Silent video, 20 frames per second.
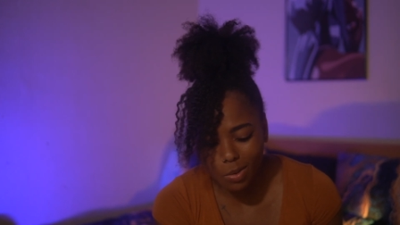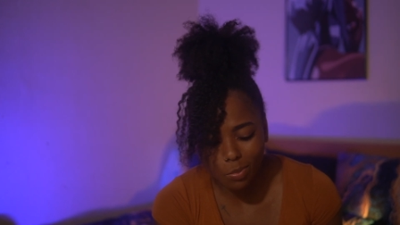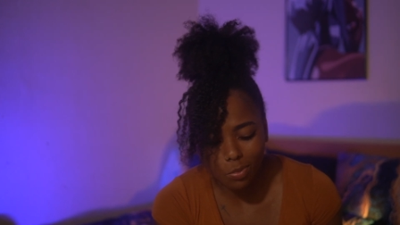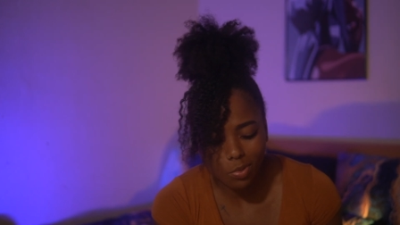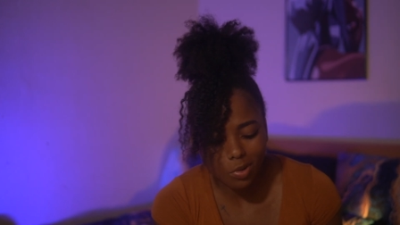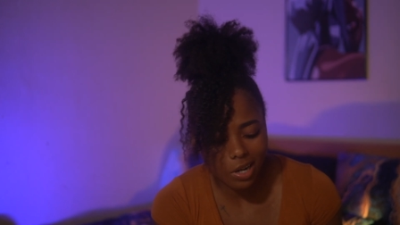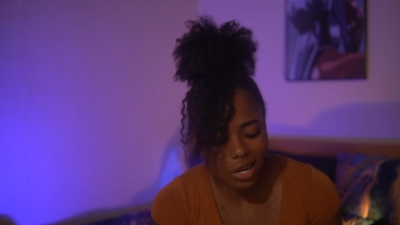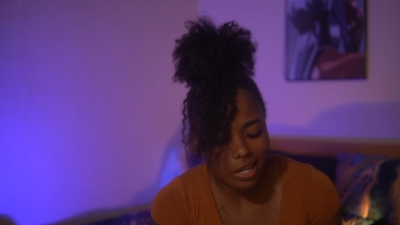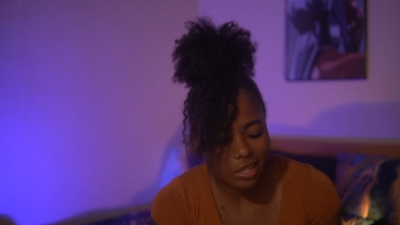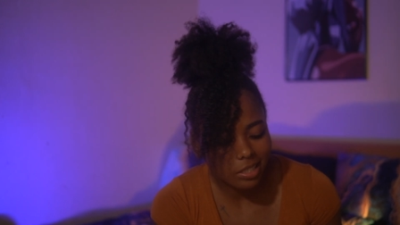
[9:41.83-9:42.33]

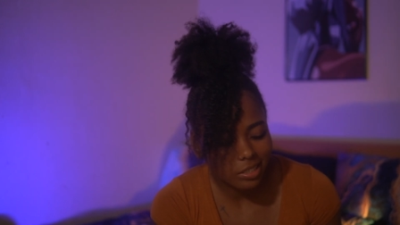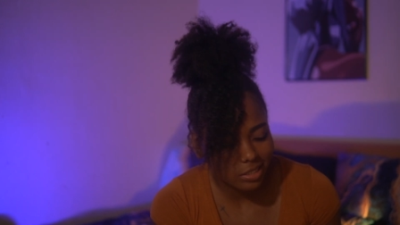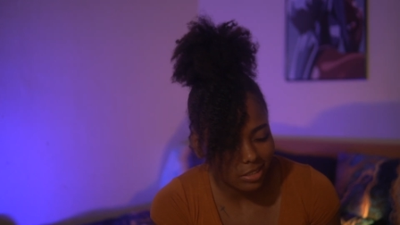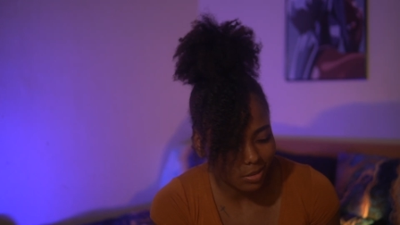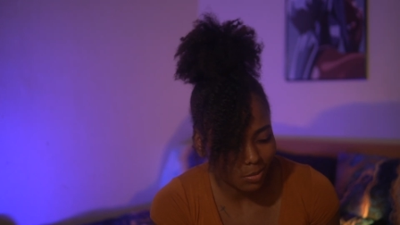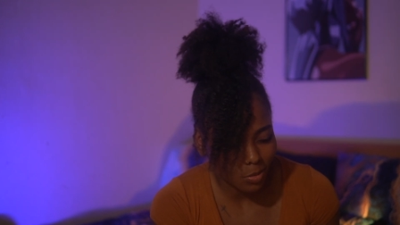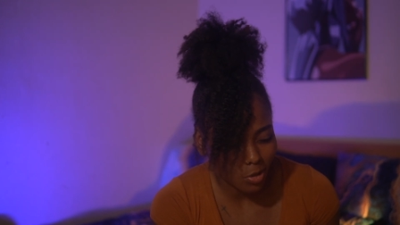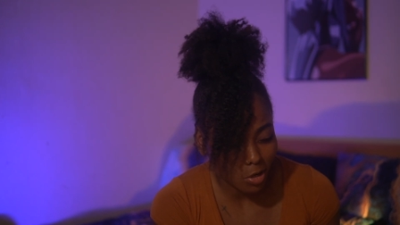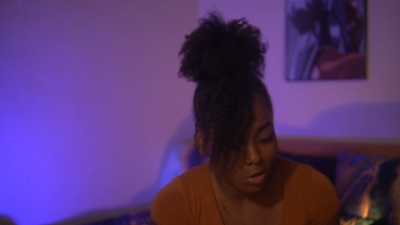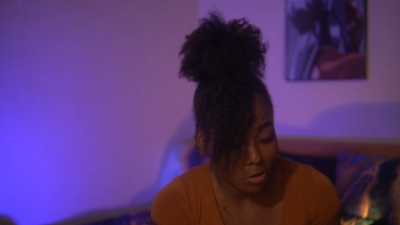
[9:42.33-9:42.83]
Practice
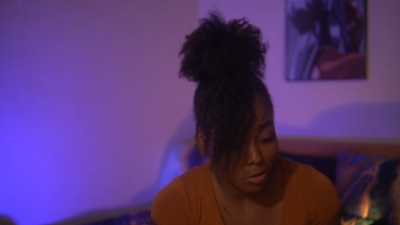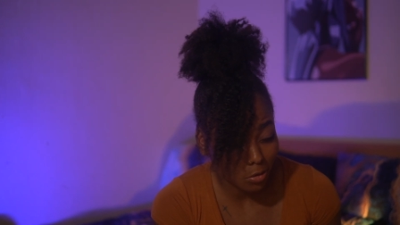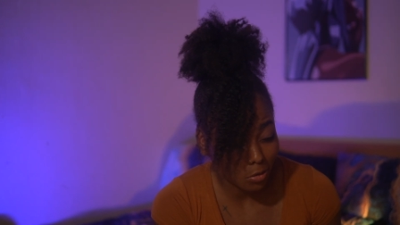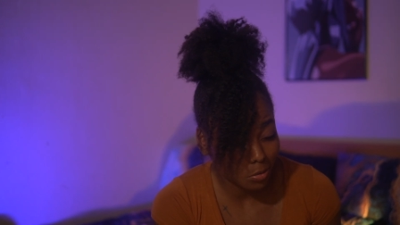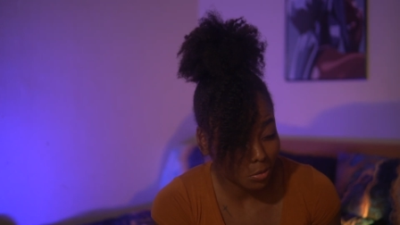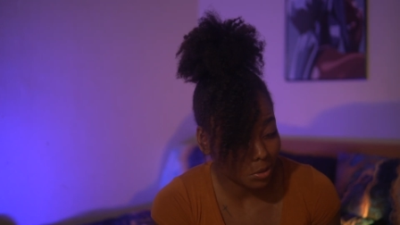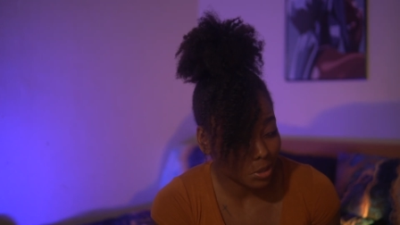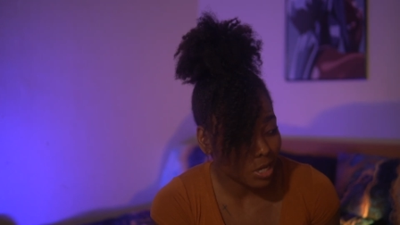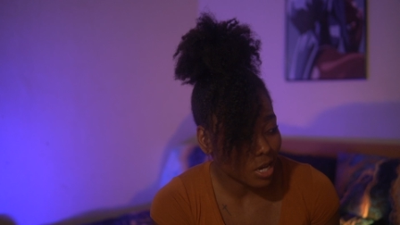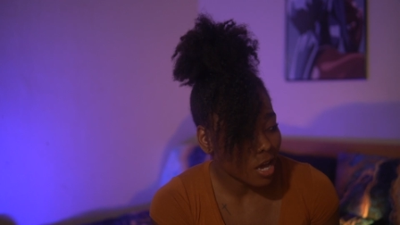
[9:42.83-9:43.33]
tomorrow.
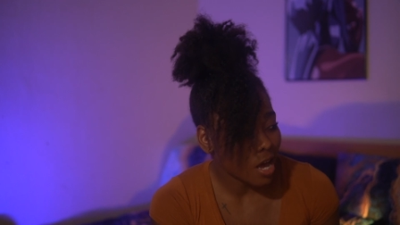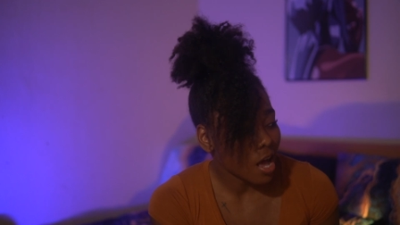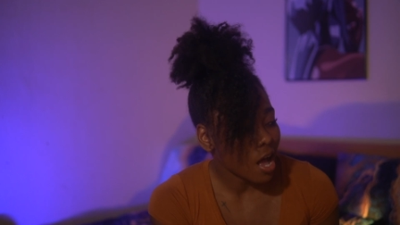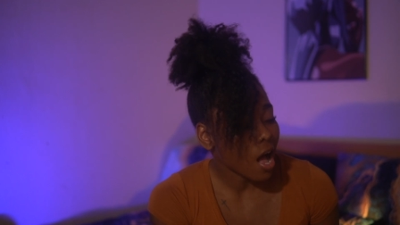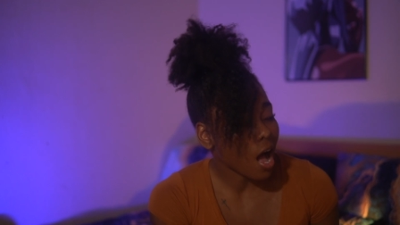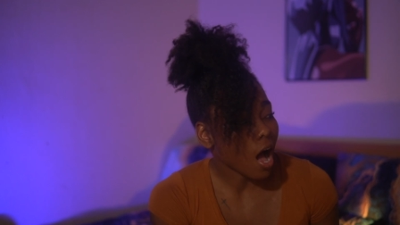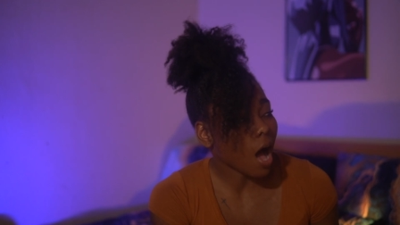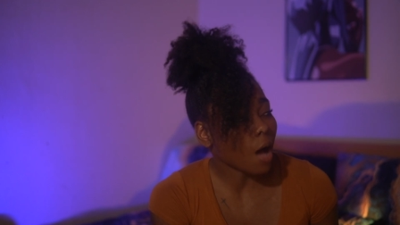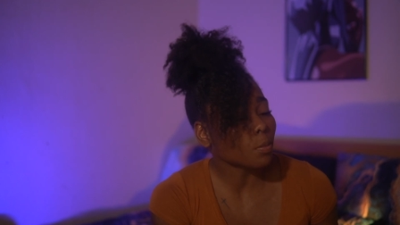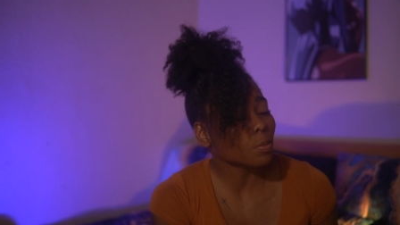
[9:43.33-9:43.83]

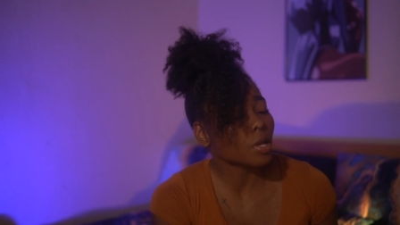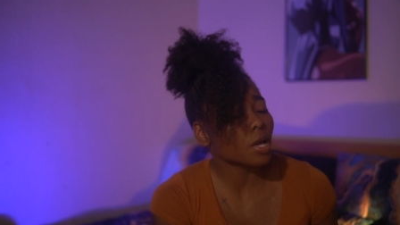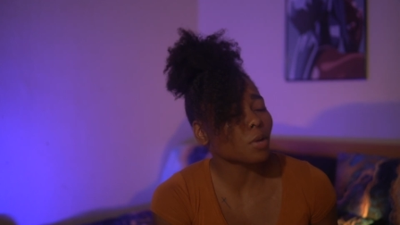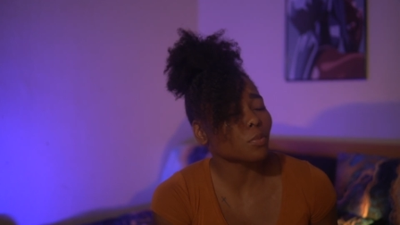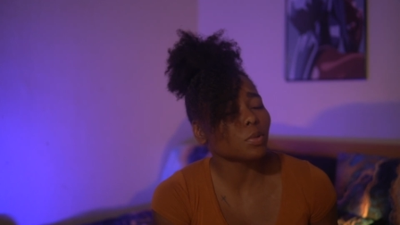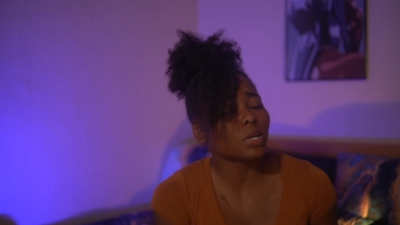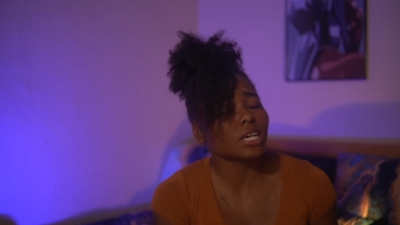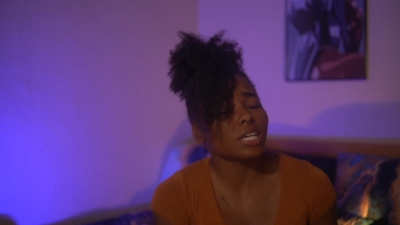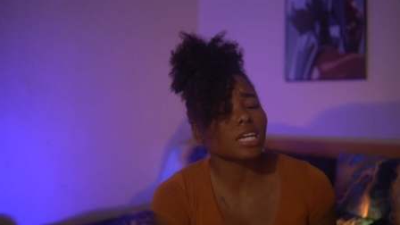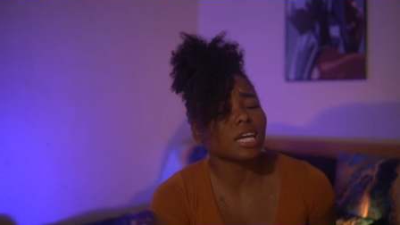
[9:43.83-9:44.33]
I'm
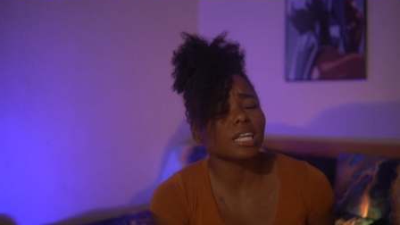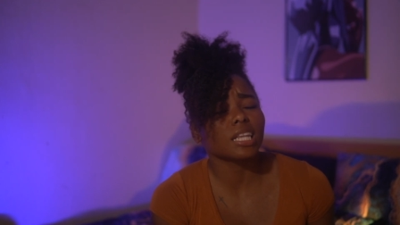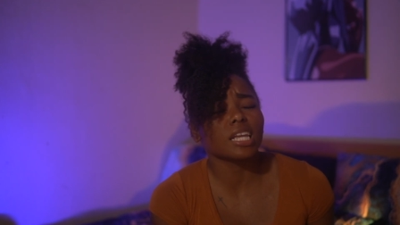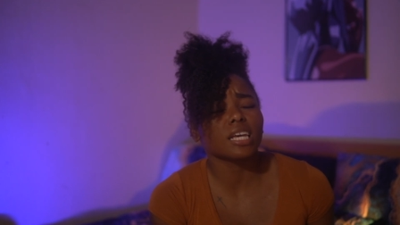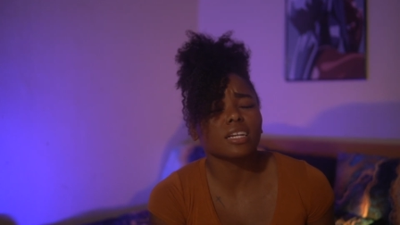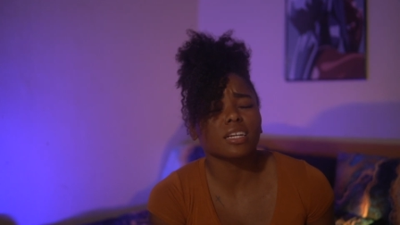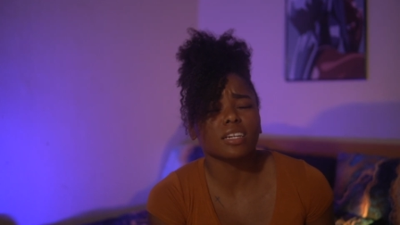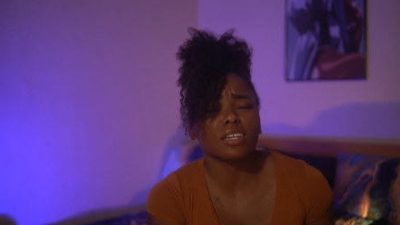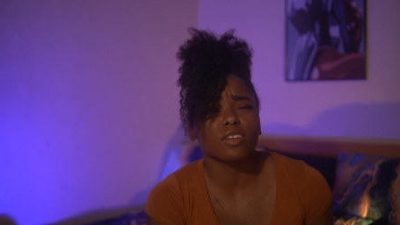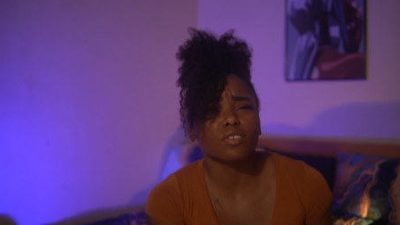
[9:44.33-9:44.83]
like, we in
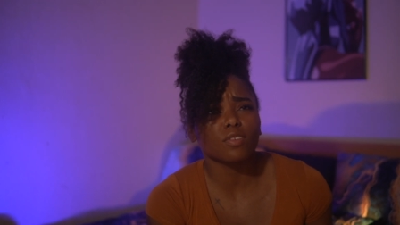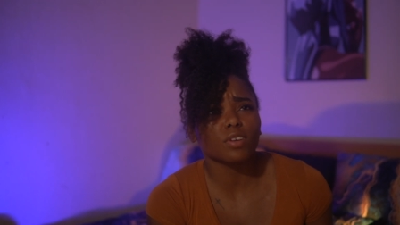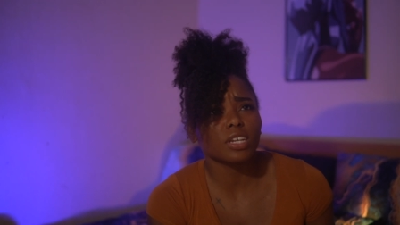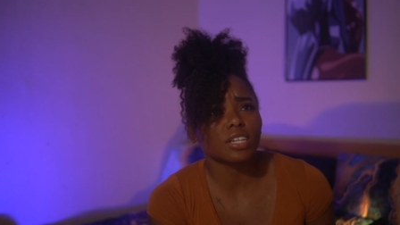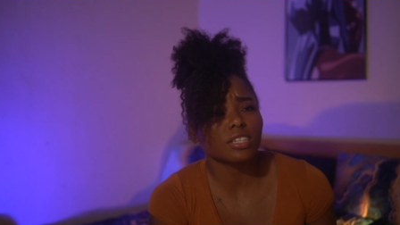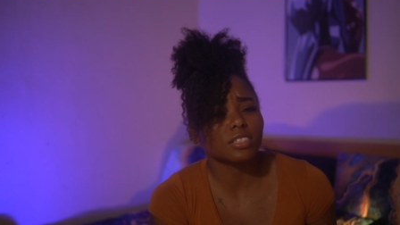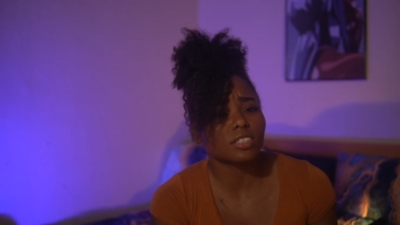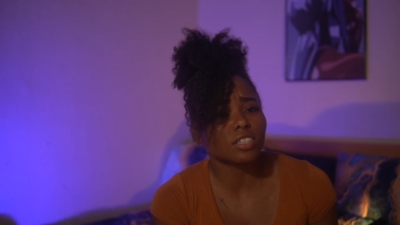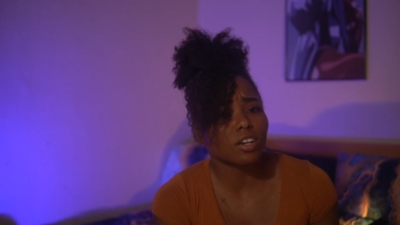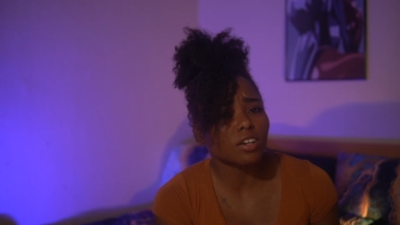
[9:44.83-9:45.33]
Atlanta, you ready
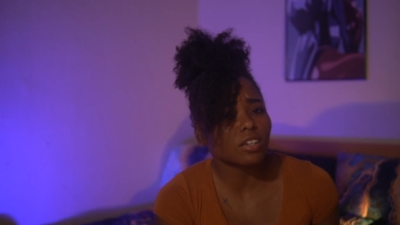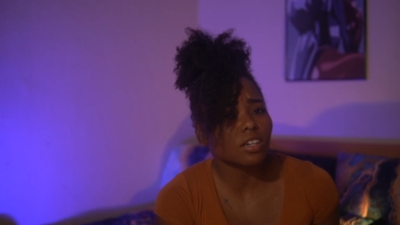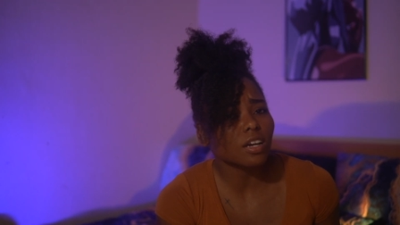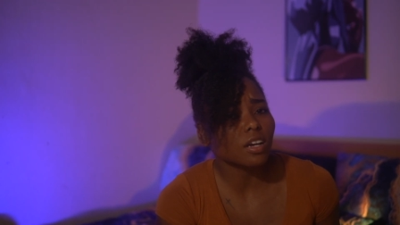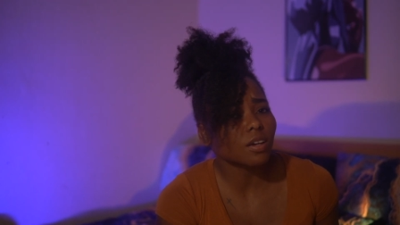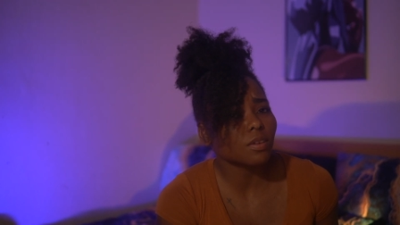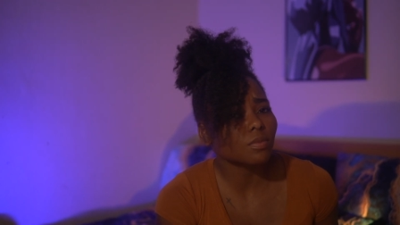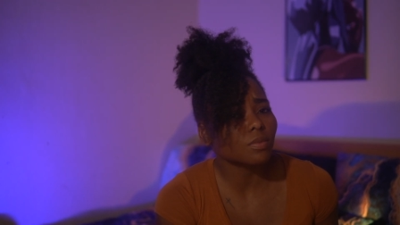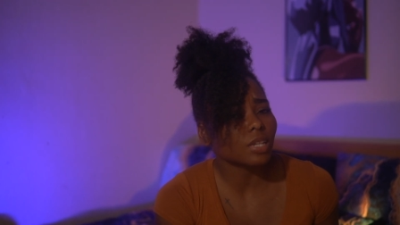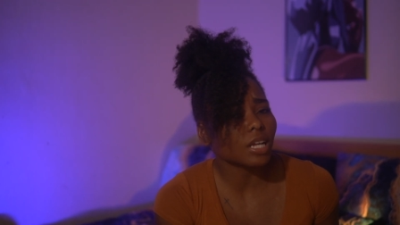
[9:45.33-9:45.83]
to turn up.